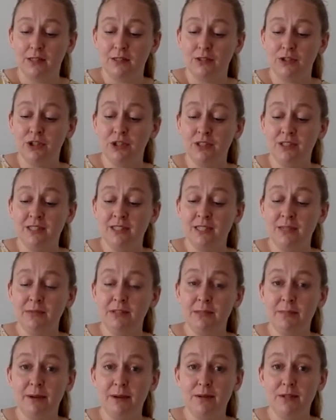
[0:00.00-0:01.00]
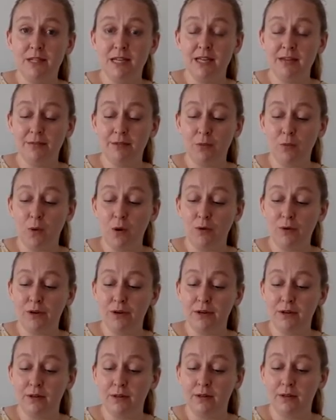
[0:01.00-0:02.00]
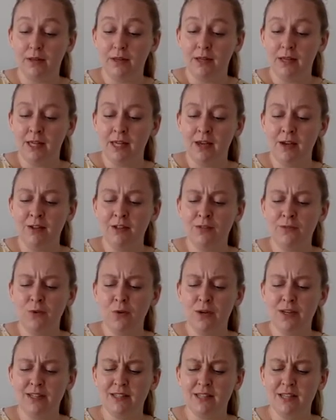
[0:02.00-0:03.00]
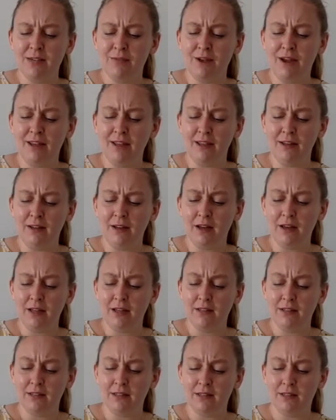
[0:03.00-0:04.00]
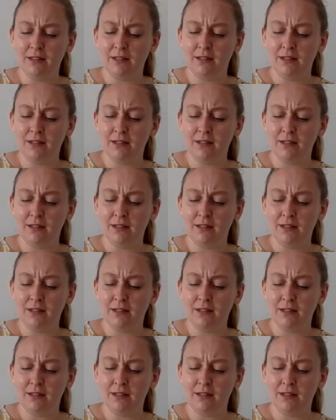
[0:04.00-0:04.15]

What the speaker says: Just as he was about to leave the warren, he heard a voice he recognised.